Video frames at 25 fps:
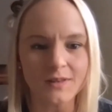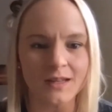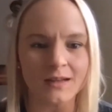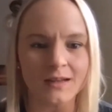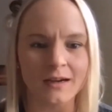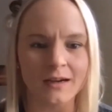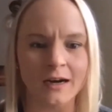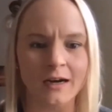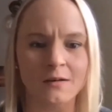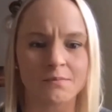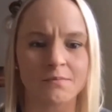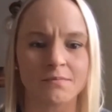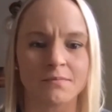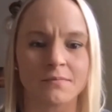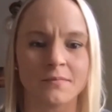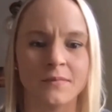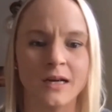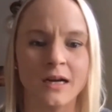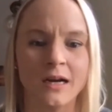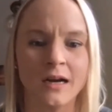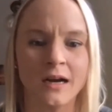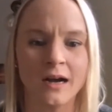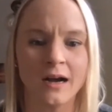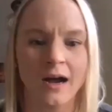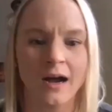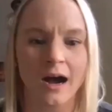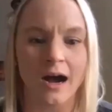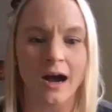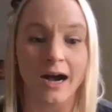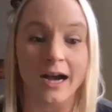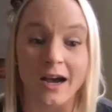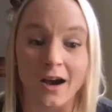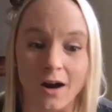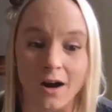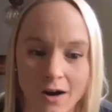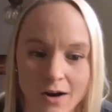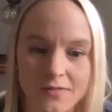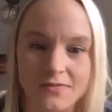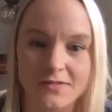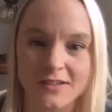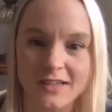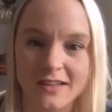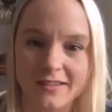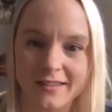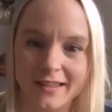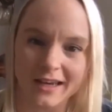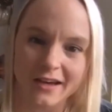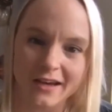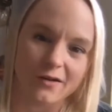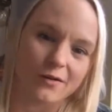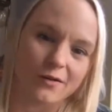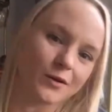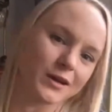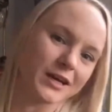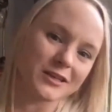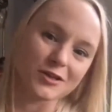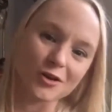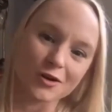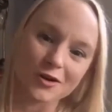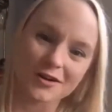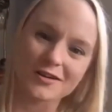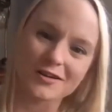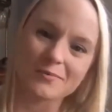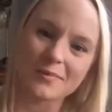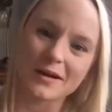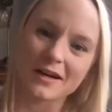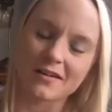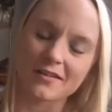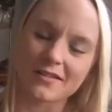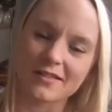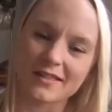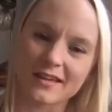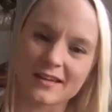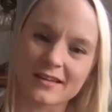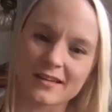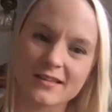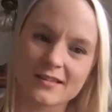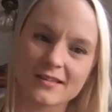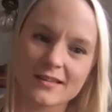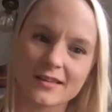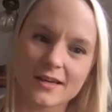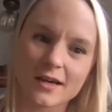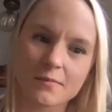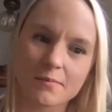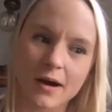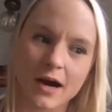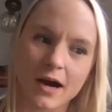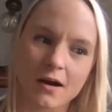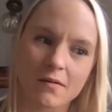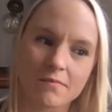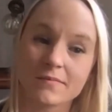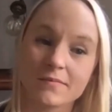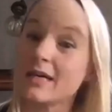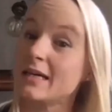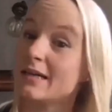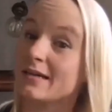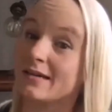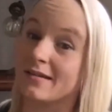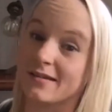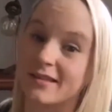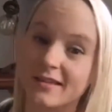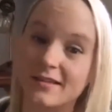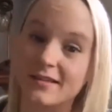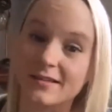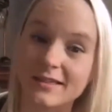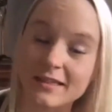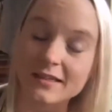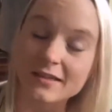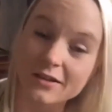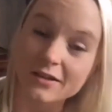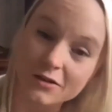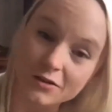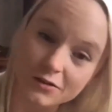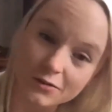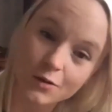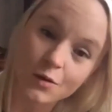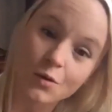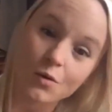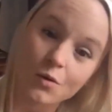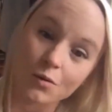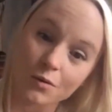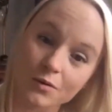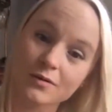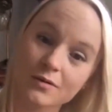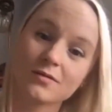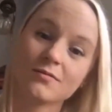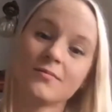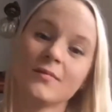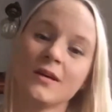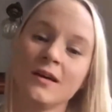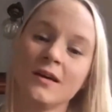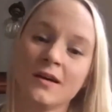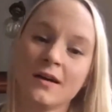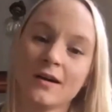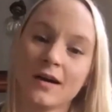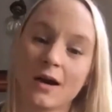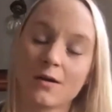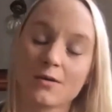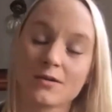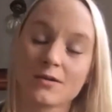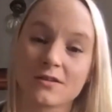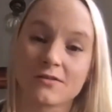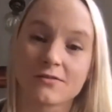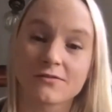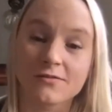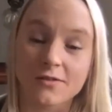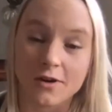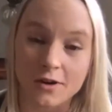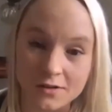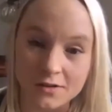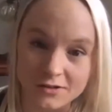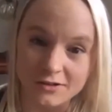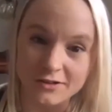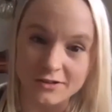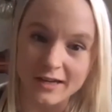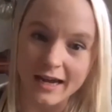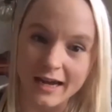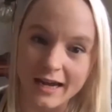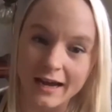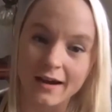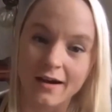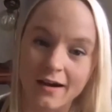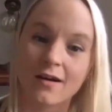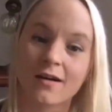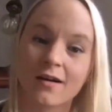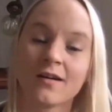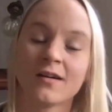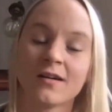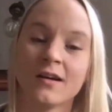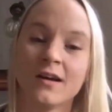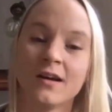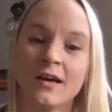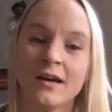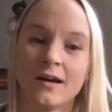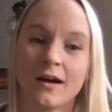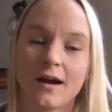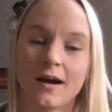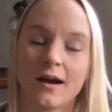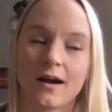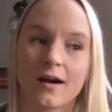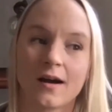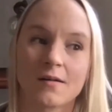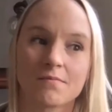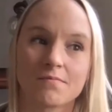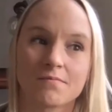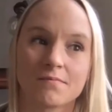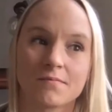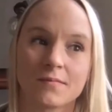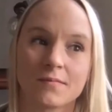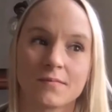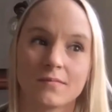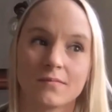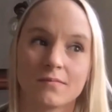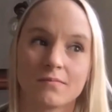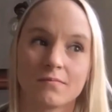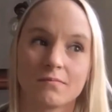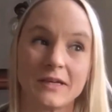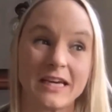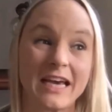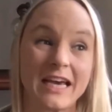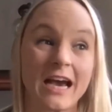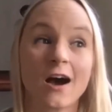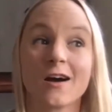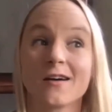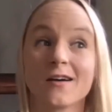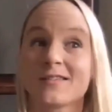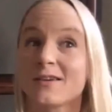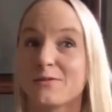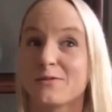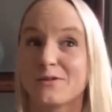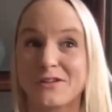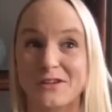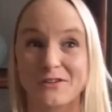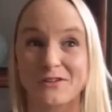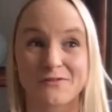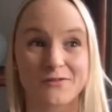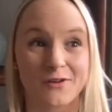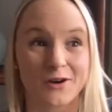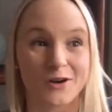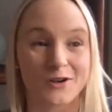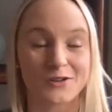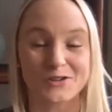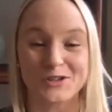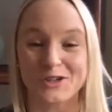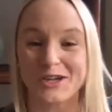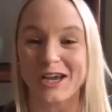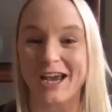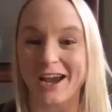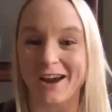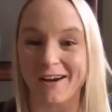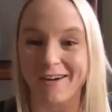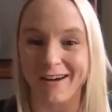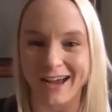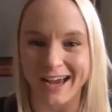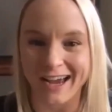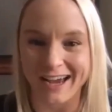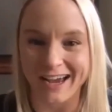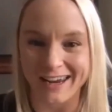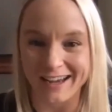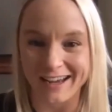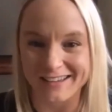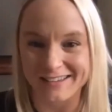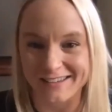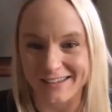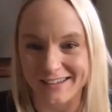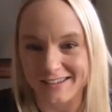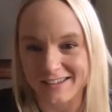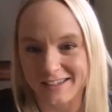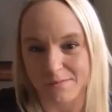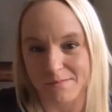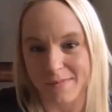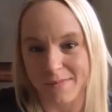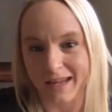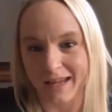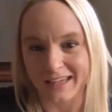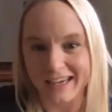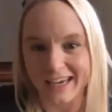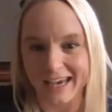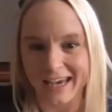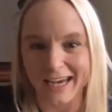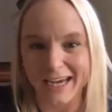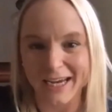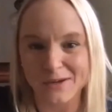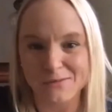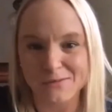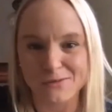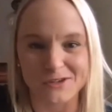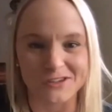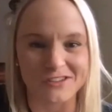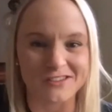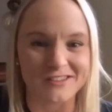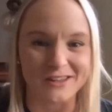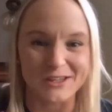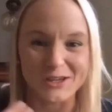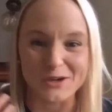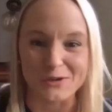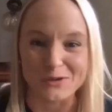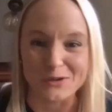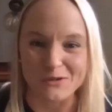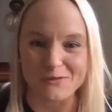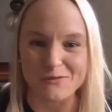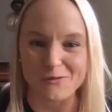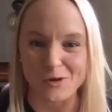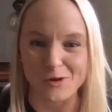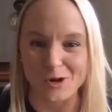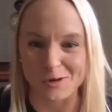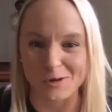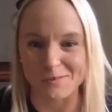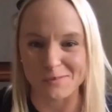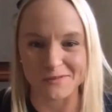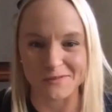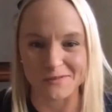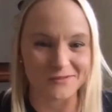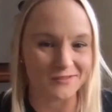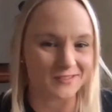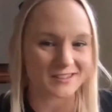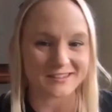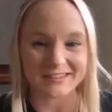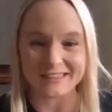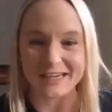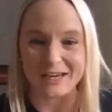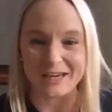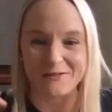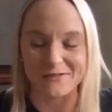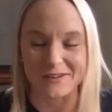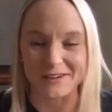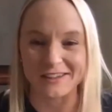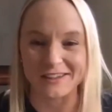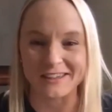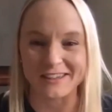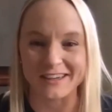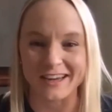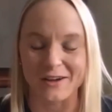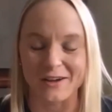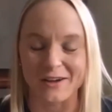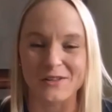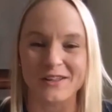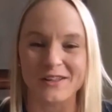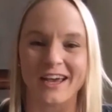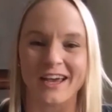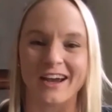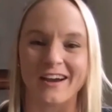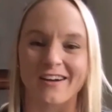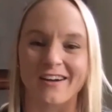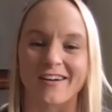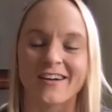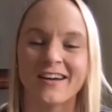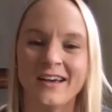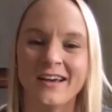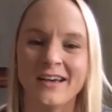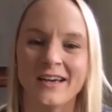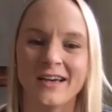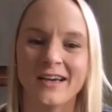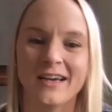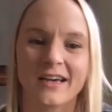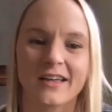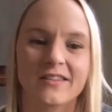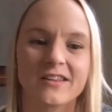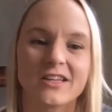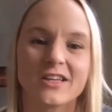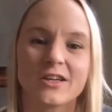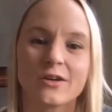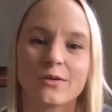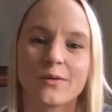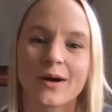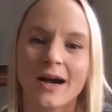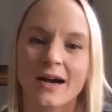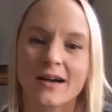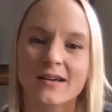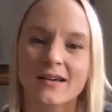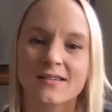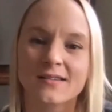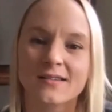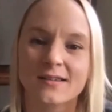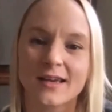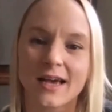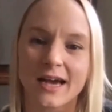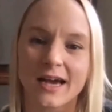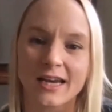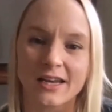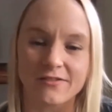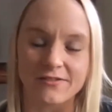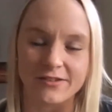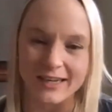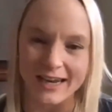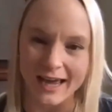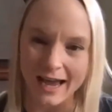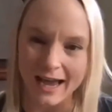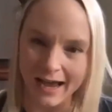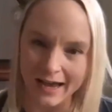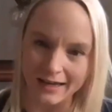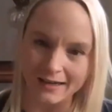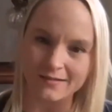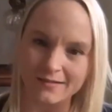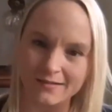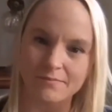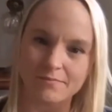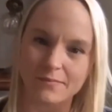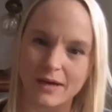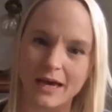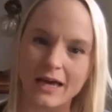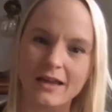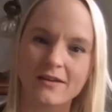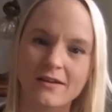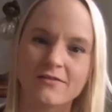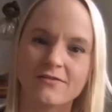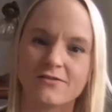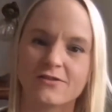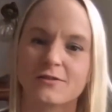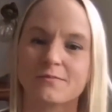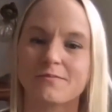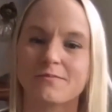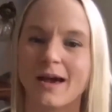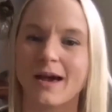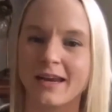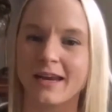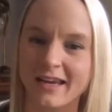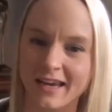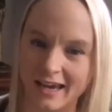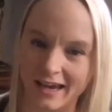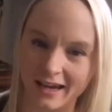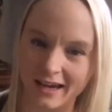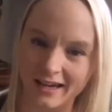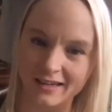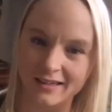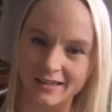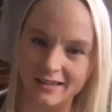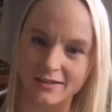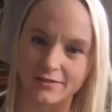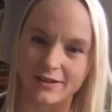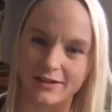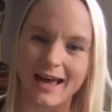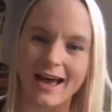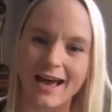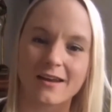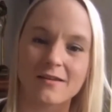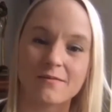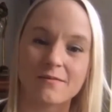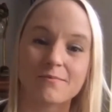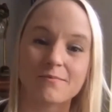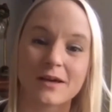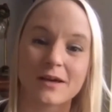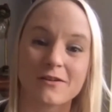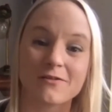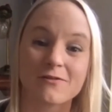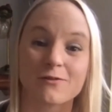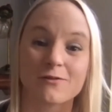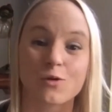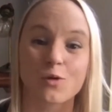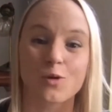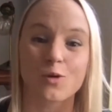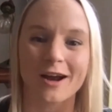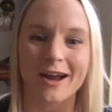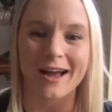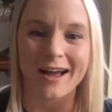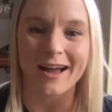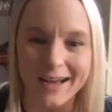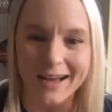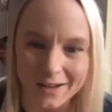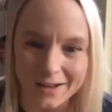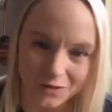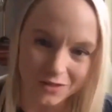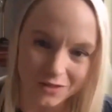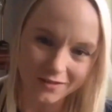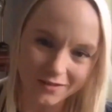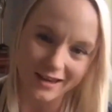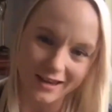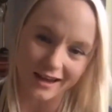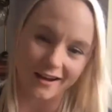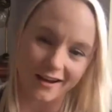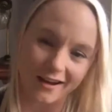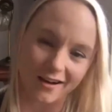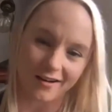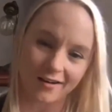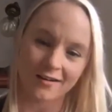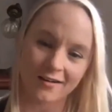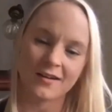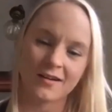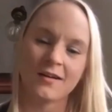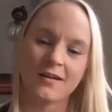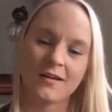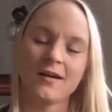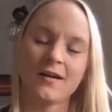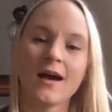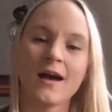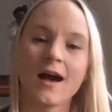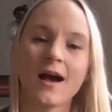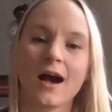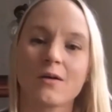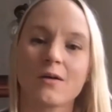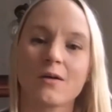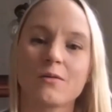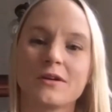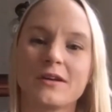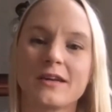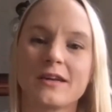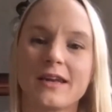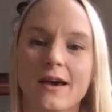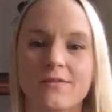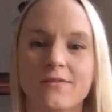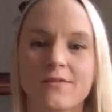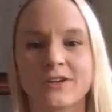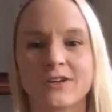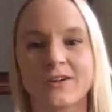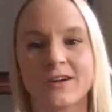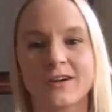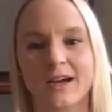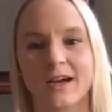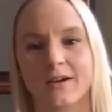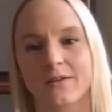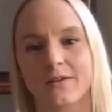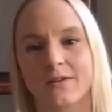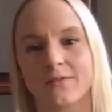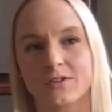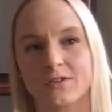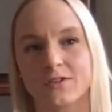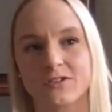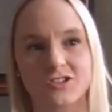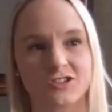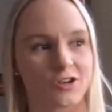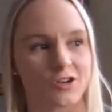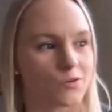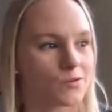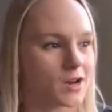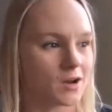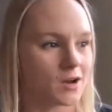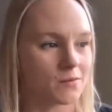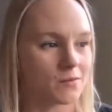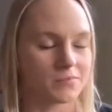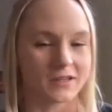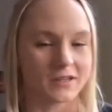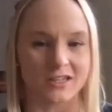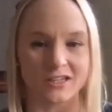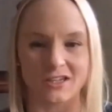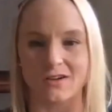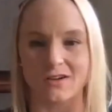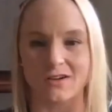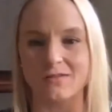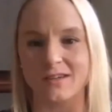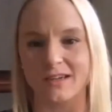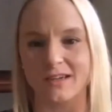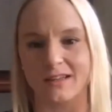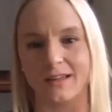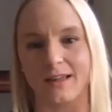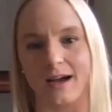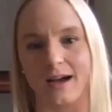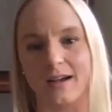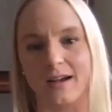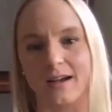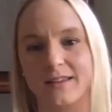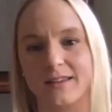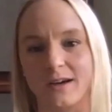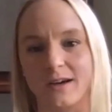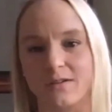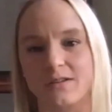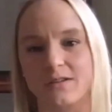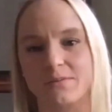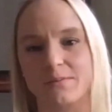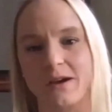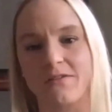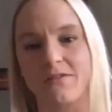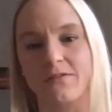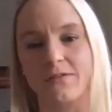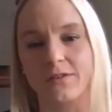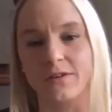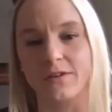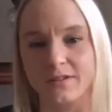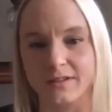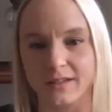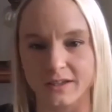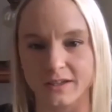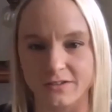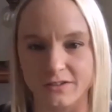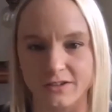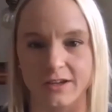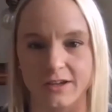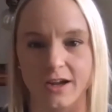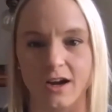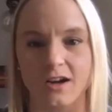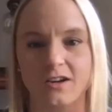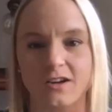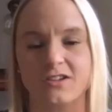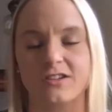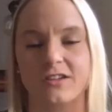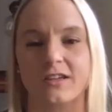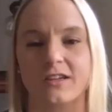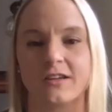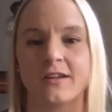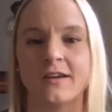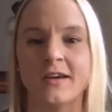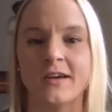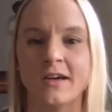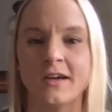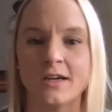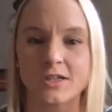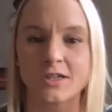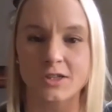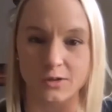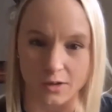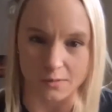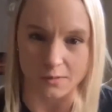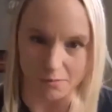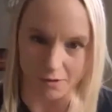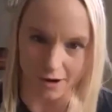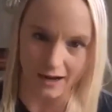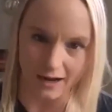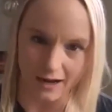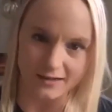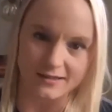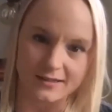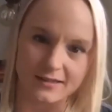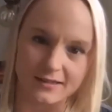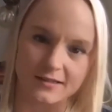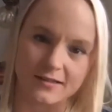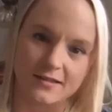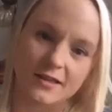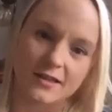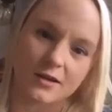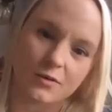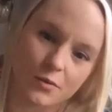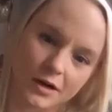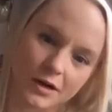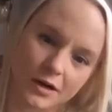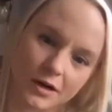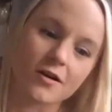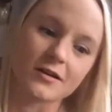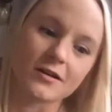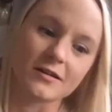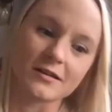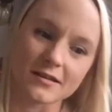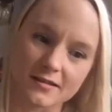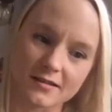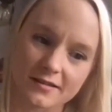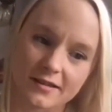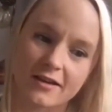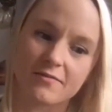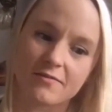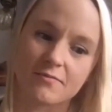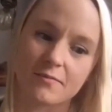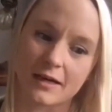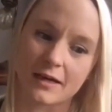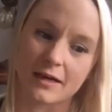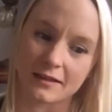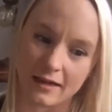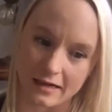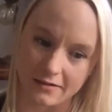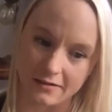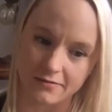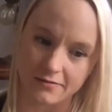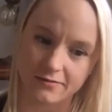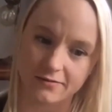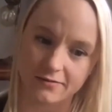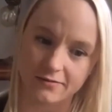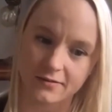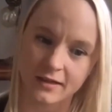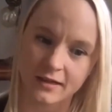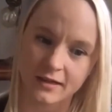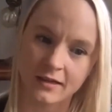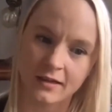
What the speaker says: I often think when I talk about this about me at 16 years old. I was in foster care. Because I was in foster care, I had access to Medicaid, which is the only form of state-funded healthcare in the US. And if it hadn't been for Medicaid, if it hadn't been for healthcare, I would never have shown up in a yoga class. That was my first introduction to a practice that went on to save my life.